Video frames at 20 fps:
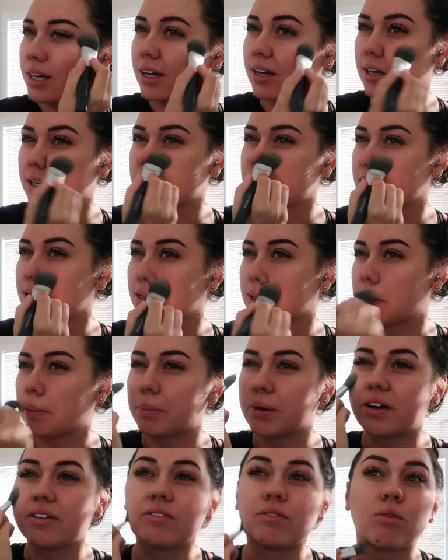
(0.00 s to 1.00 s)
I guess a little
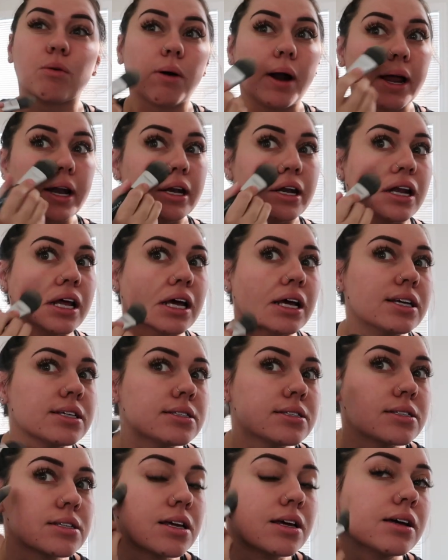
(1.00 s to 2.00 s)
bit of
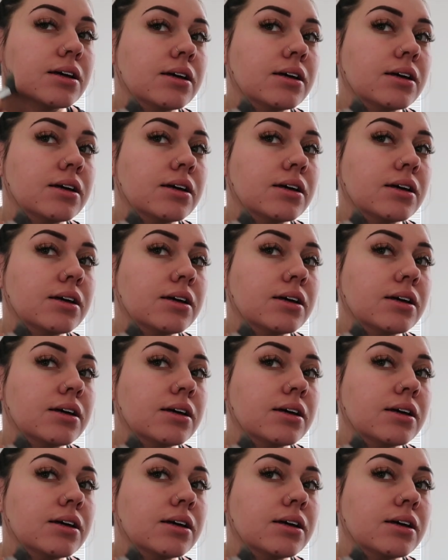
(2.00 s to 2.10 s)
redness.